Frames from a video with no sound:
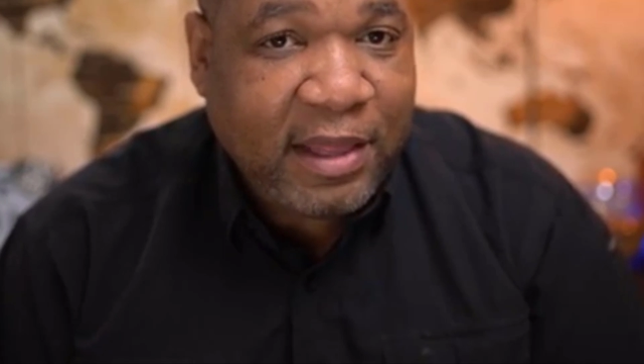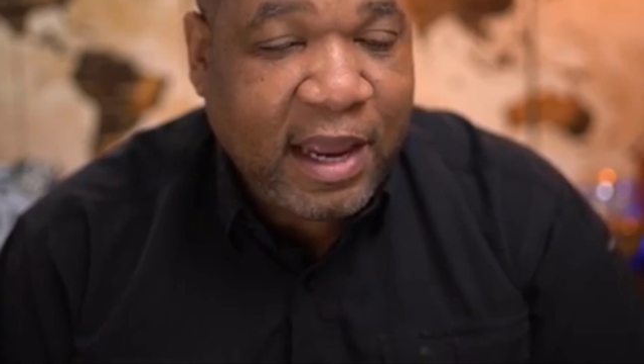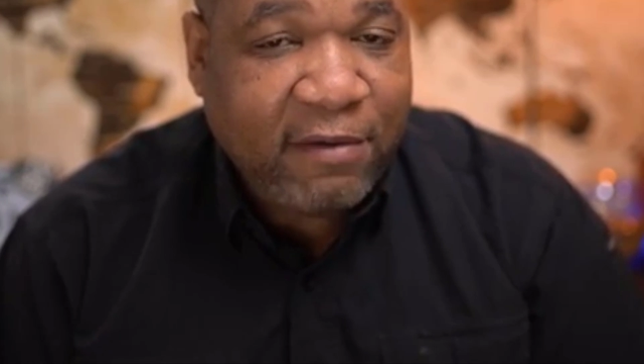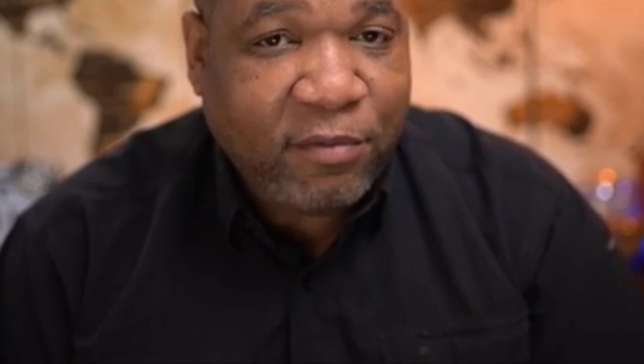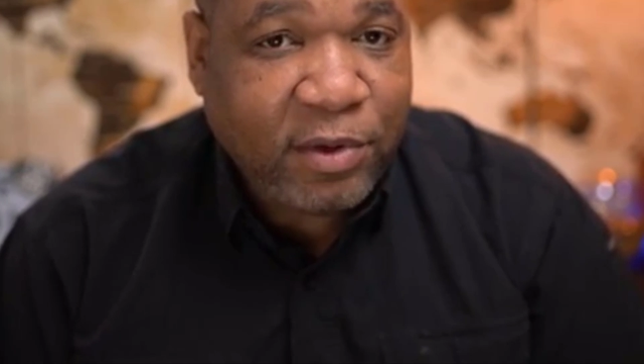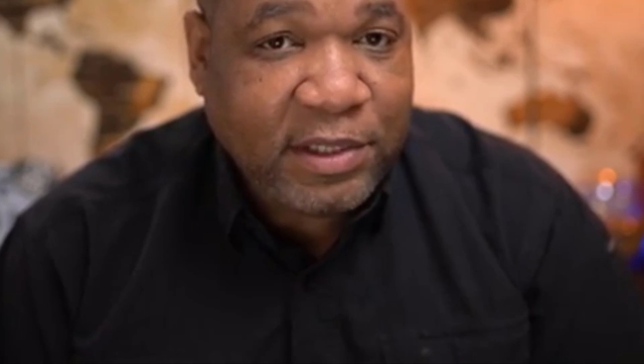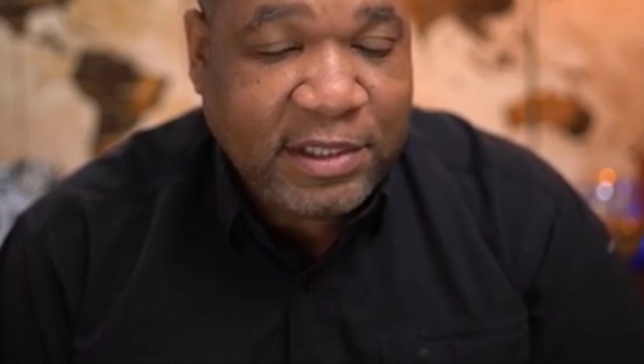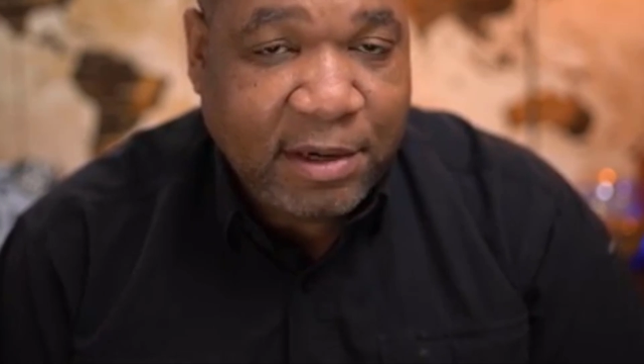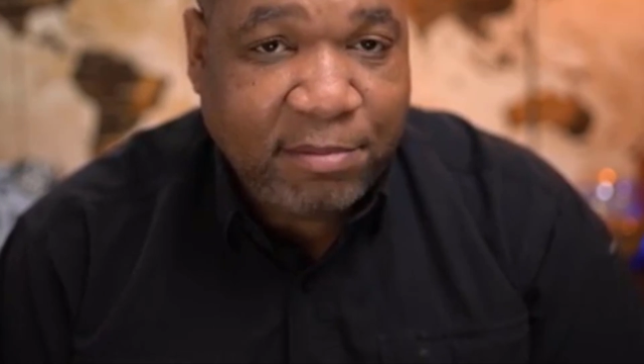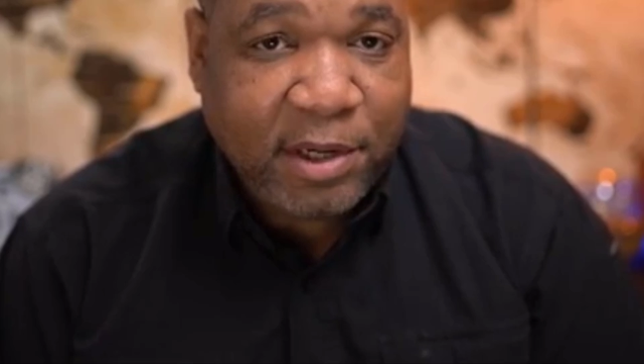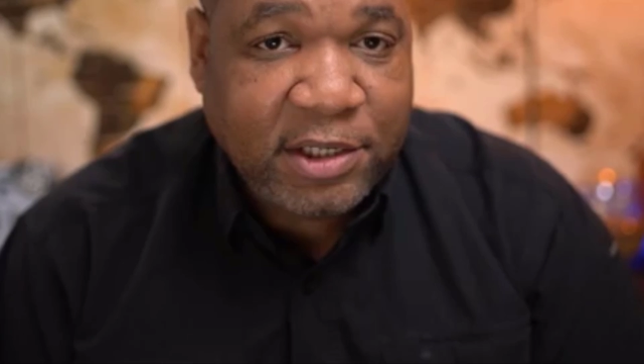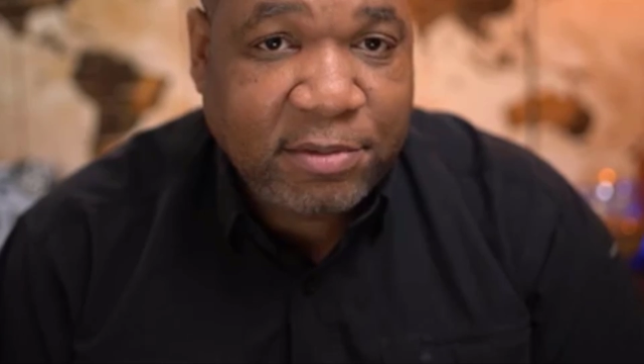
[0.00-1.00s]
They haven't really
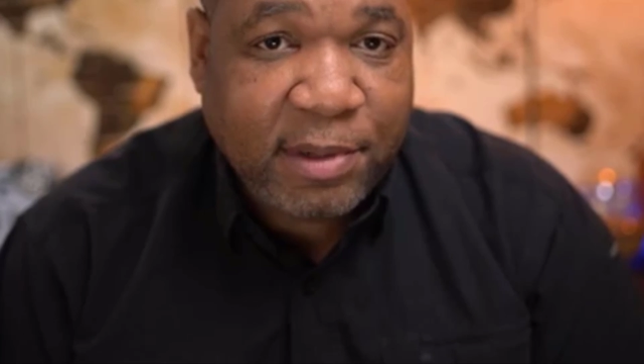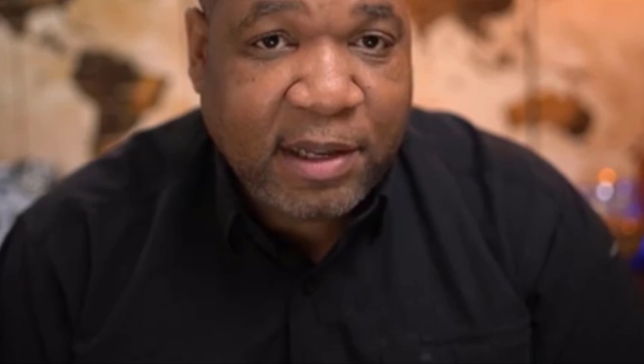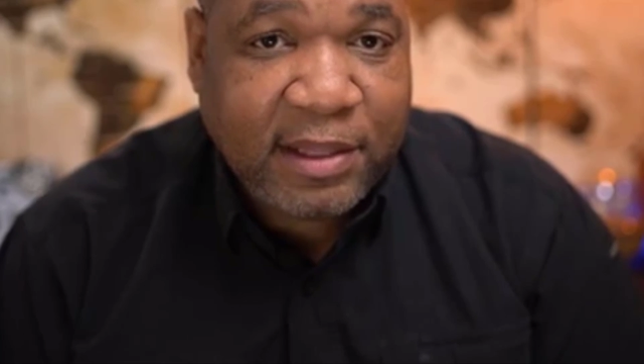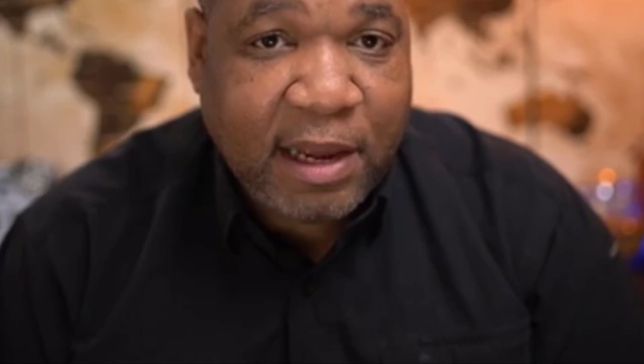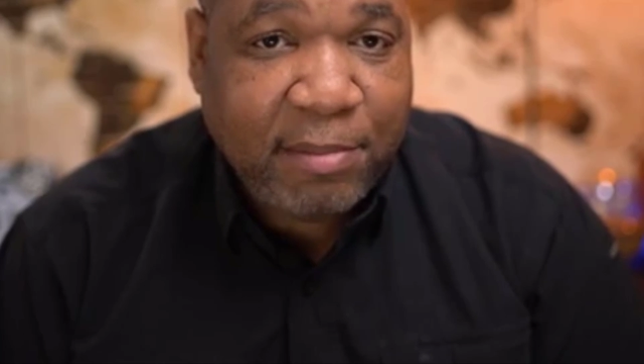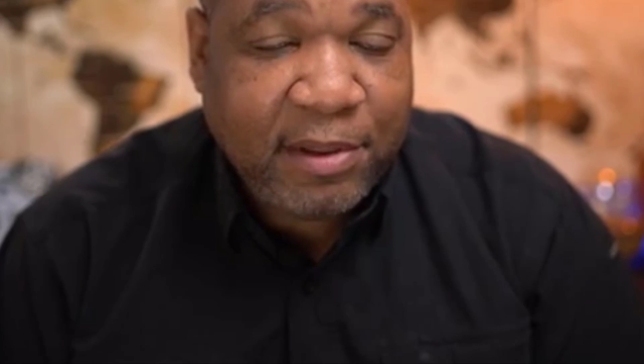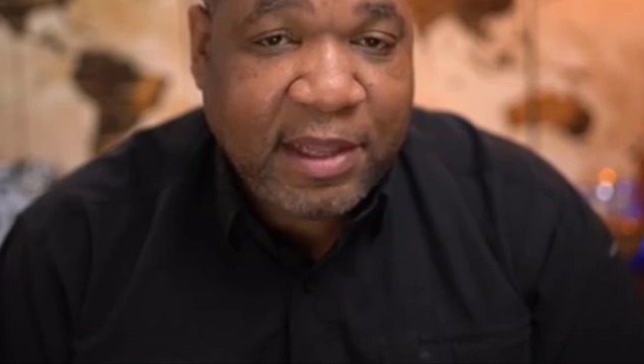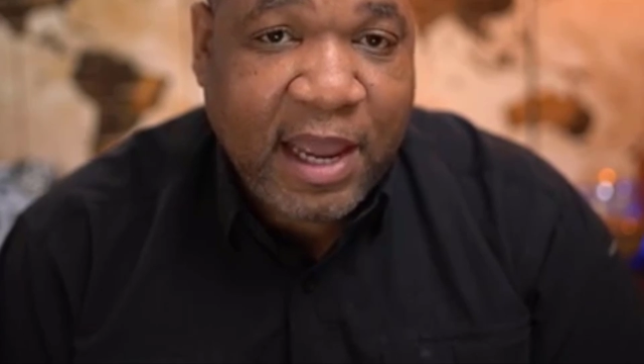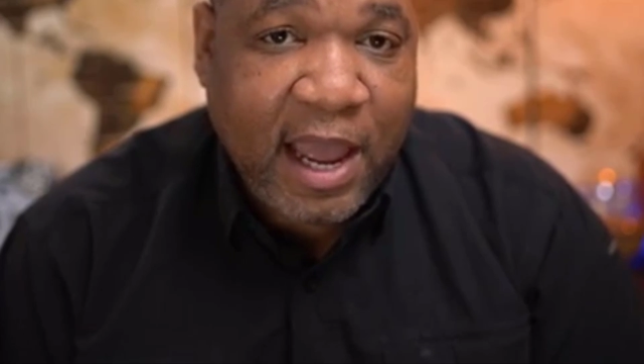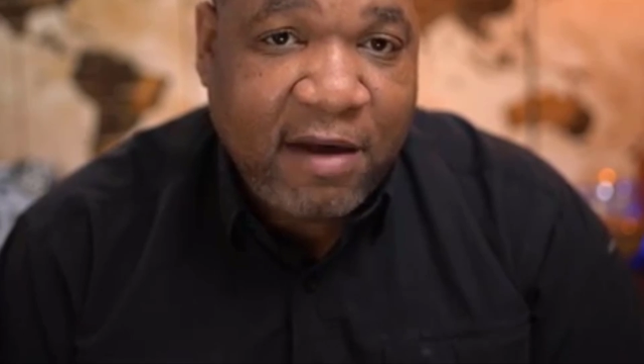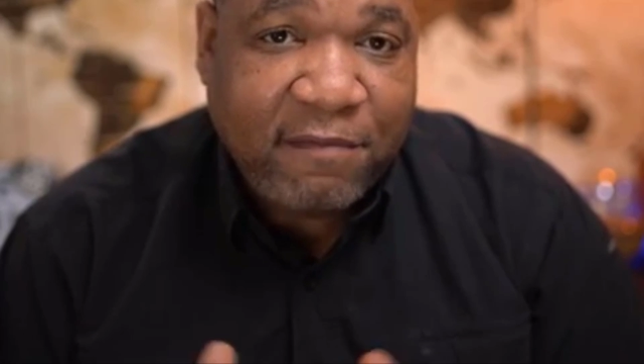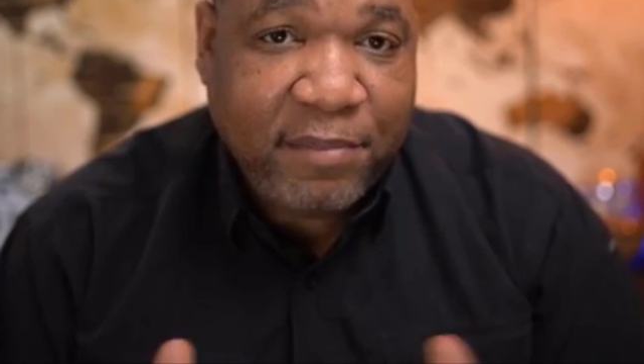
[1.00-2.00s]
said much about that, but they
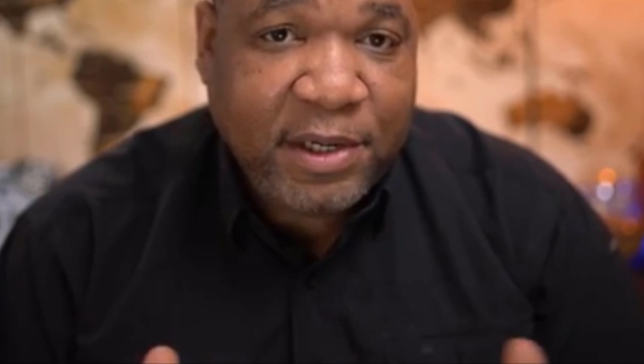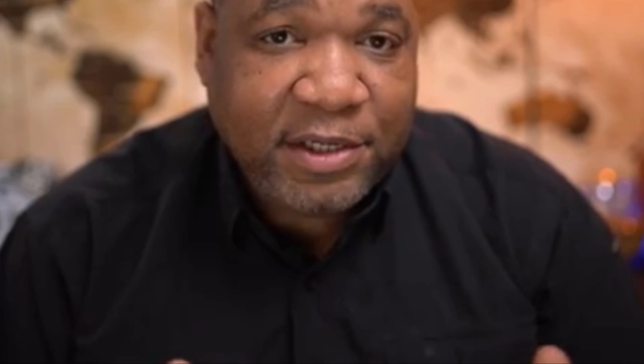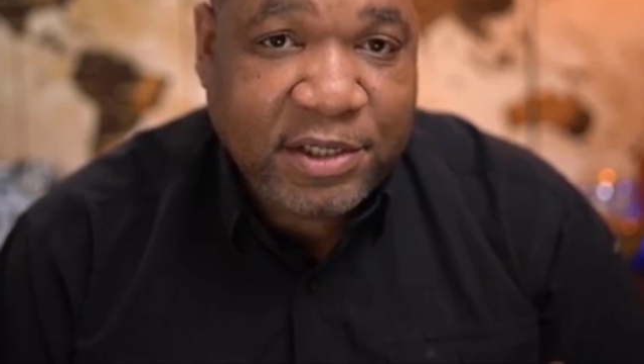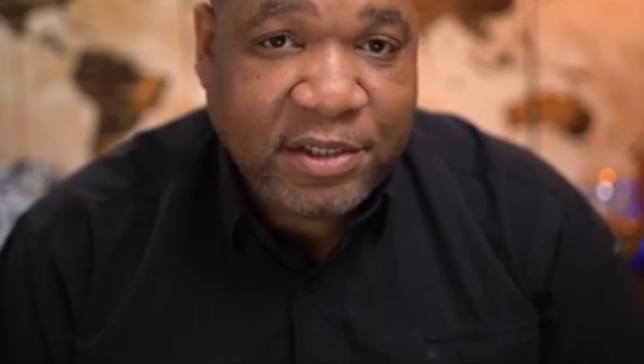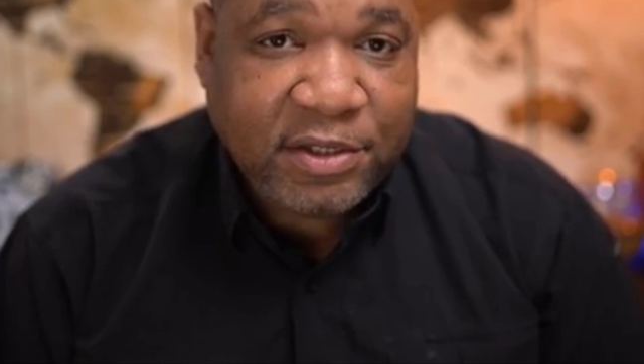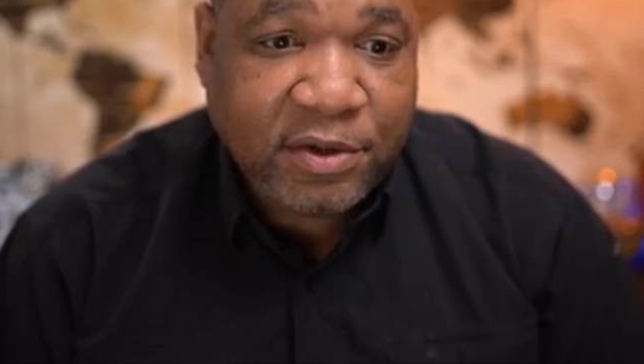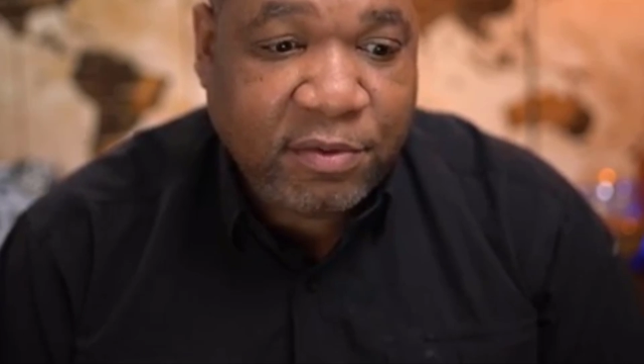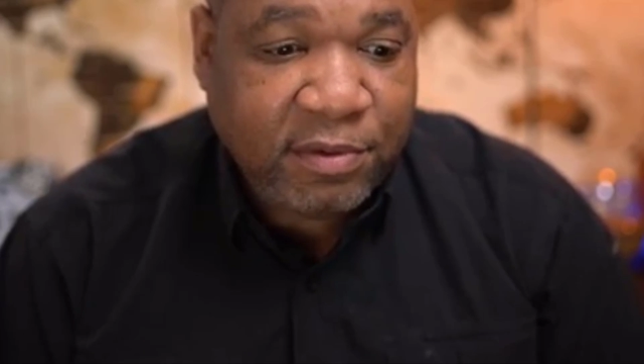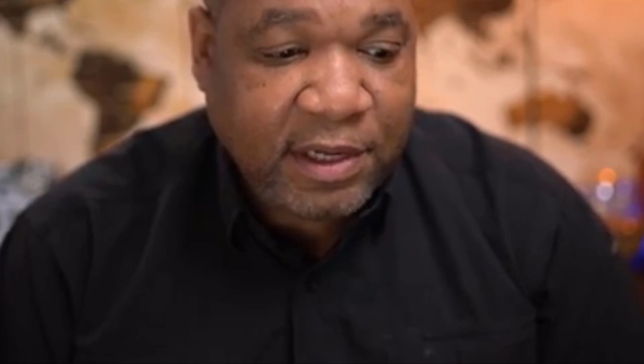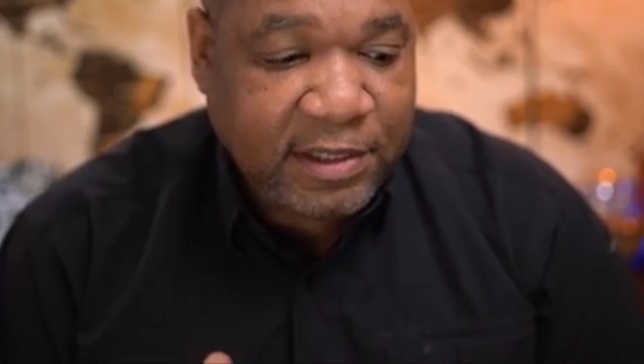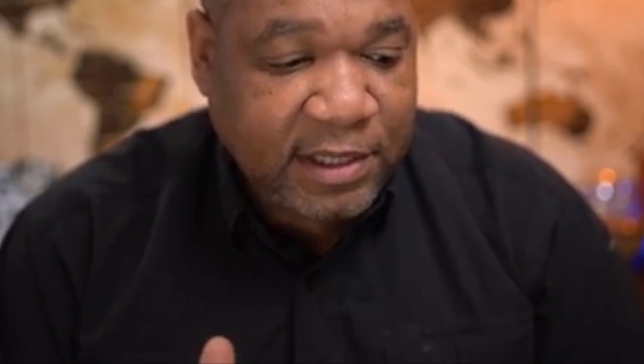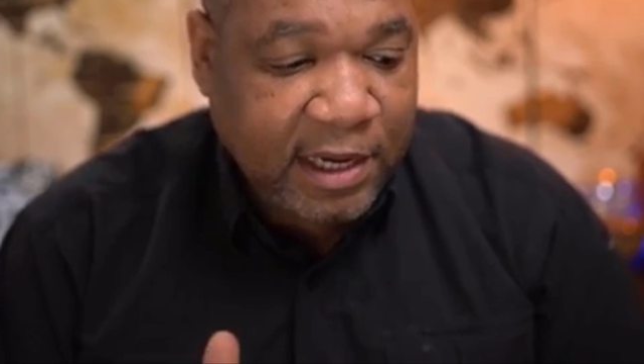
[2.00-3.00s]
have mentioned certain
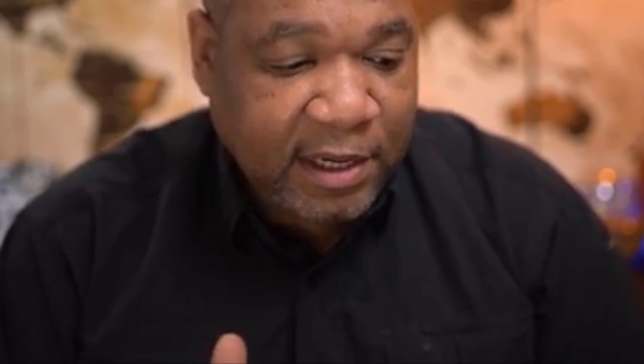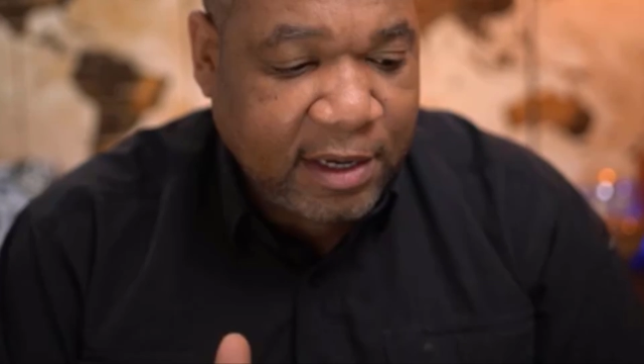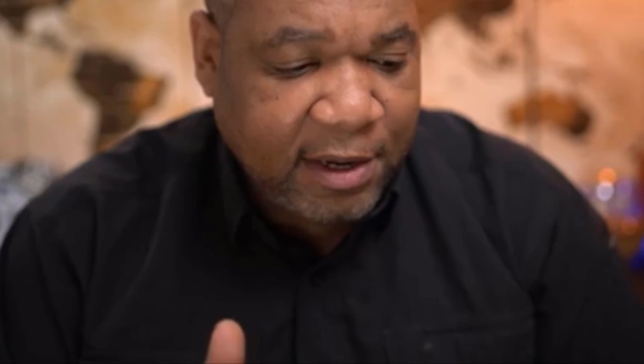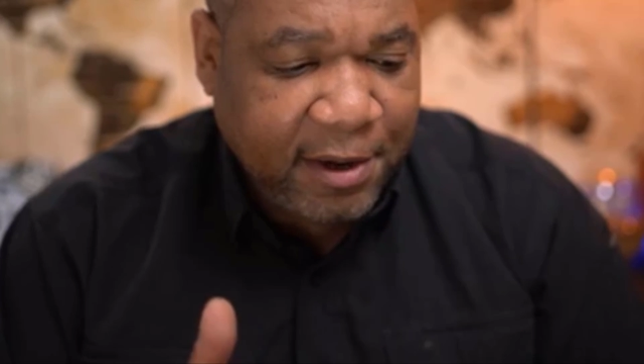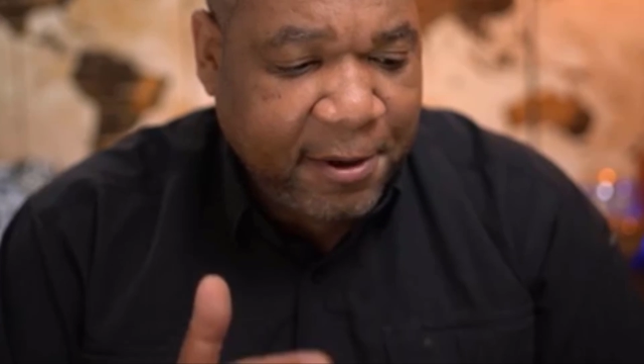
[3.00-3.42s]
things like